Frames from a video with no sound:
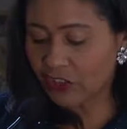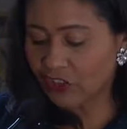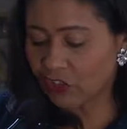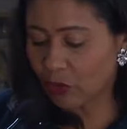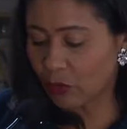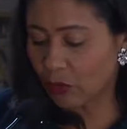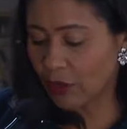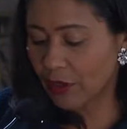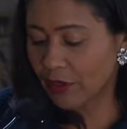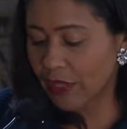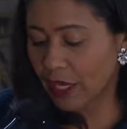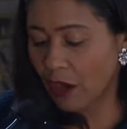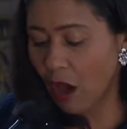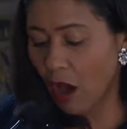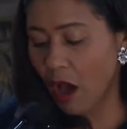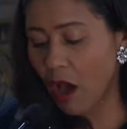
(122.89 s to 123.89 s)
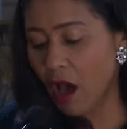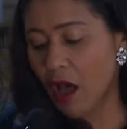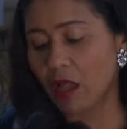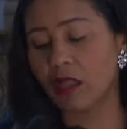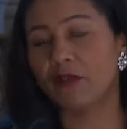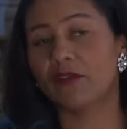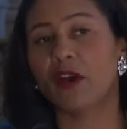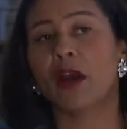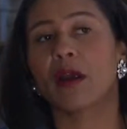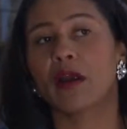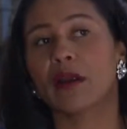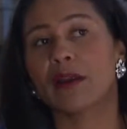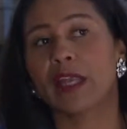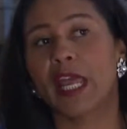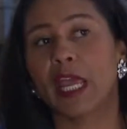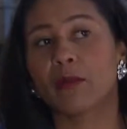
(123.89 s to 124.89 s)
sure that all of our
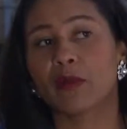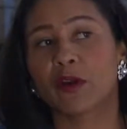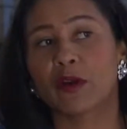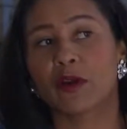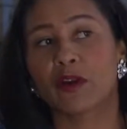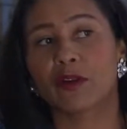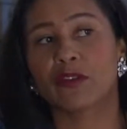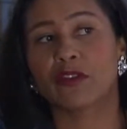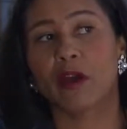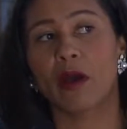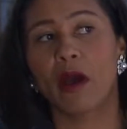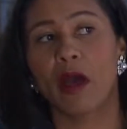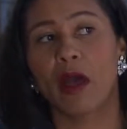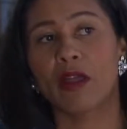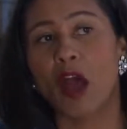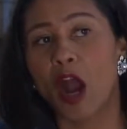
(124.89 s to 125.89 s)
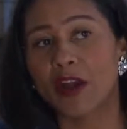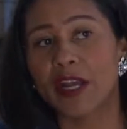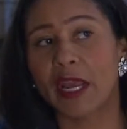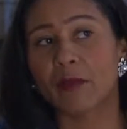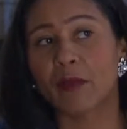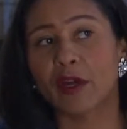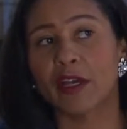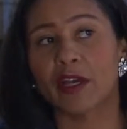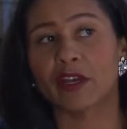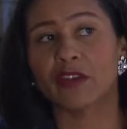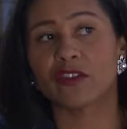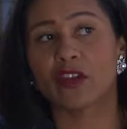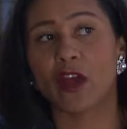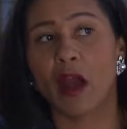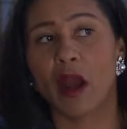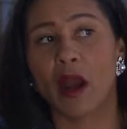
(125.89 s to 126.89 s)
neighborhoods
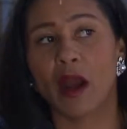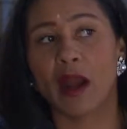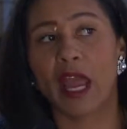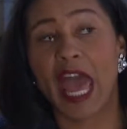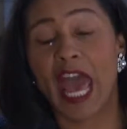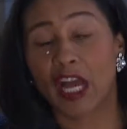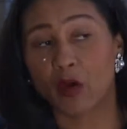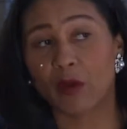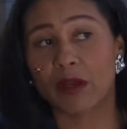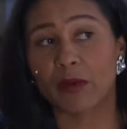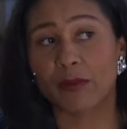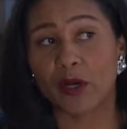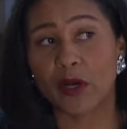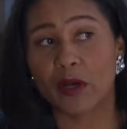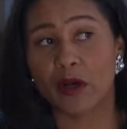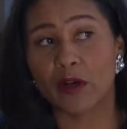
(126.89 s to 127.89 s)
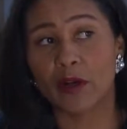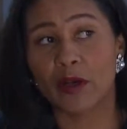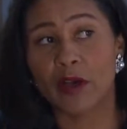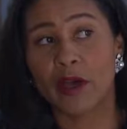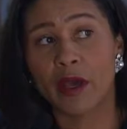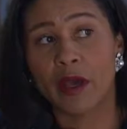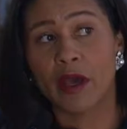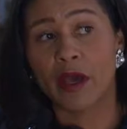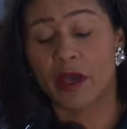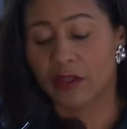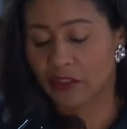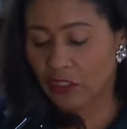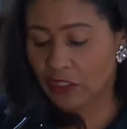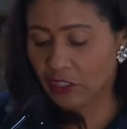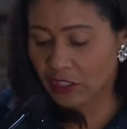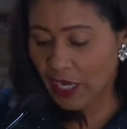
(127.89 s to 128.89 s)
are equitable,
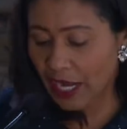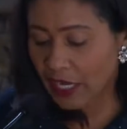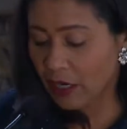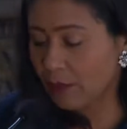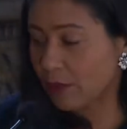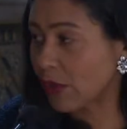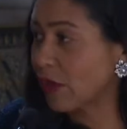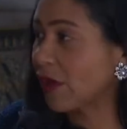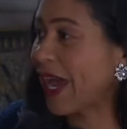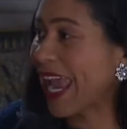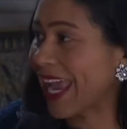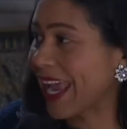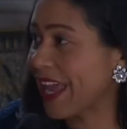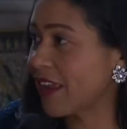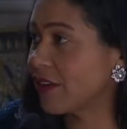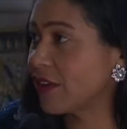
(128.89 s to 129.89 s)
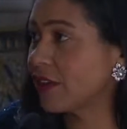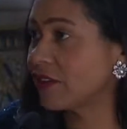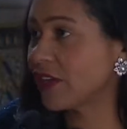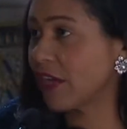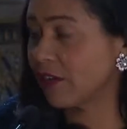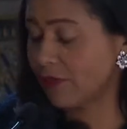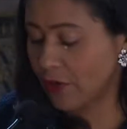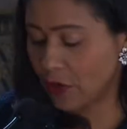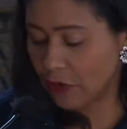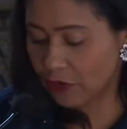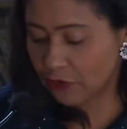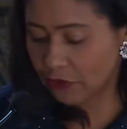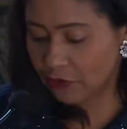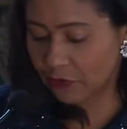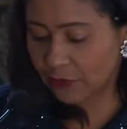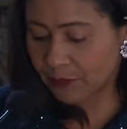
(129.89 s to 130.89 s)
sustainable, and
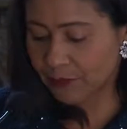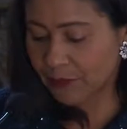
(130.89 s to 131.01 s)
diverse.